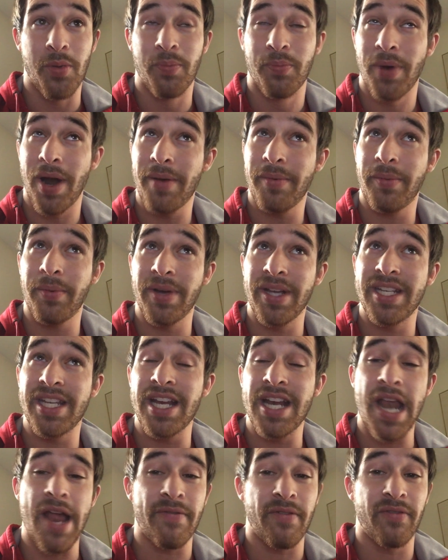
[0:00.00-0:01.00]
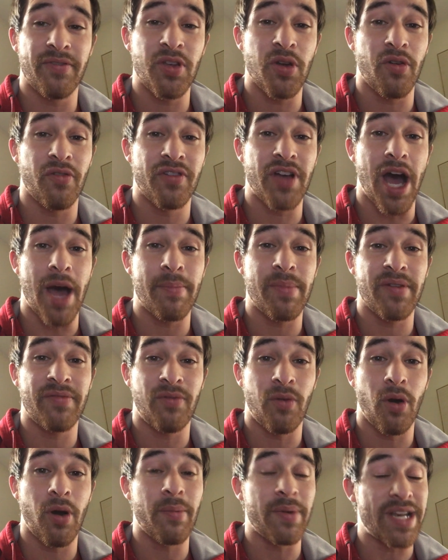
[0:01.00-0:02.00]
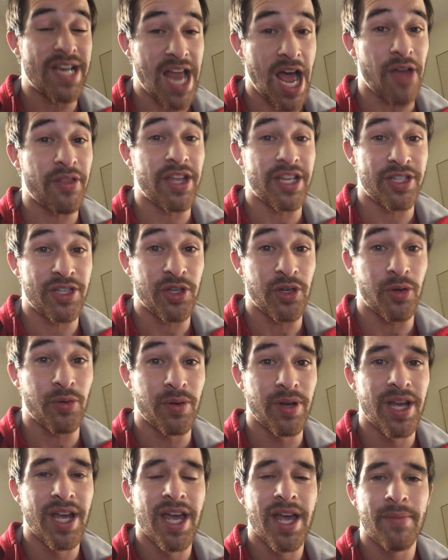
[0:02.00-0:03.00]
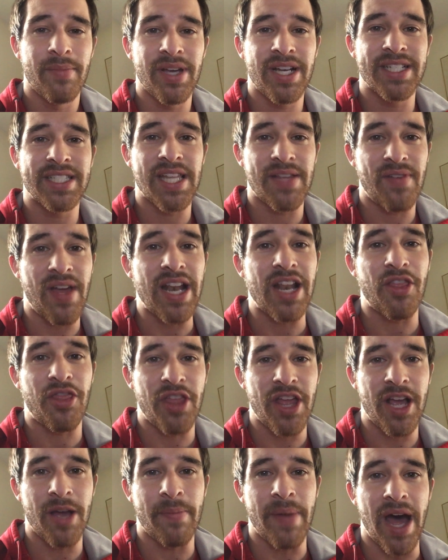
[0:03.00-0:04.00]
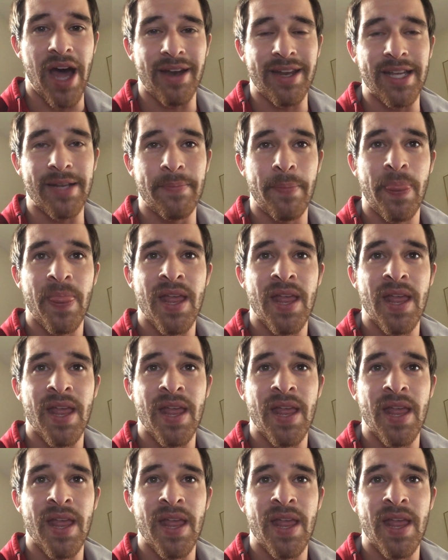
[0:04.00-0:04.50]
probably didn't have a view of God before, but now they do, because they've had to think about it.